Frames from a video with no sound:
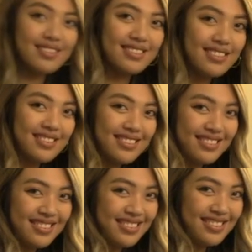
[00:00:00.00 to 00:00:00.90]
you
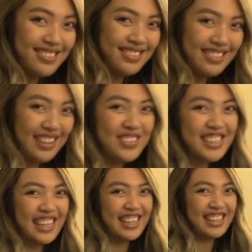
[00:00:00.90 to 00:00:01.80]
presents. I'm
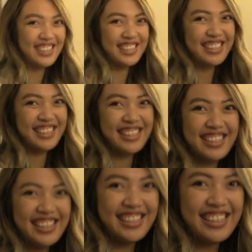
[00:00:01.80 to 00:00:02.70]
scared. I got you Tim
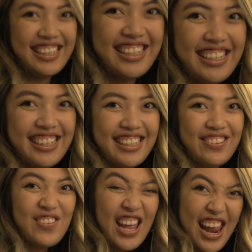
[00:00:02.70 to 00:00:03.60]
Hortons gift
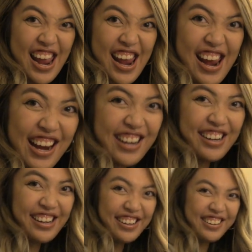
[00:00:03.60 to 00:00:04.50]
card. Woo!
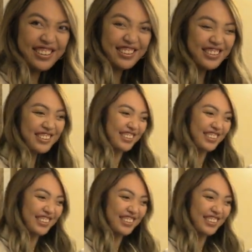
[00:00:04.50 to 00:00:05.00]
Woo!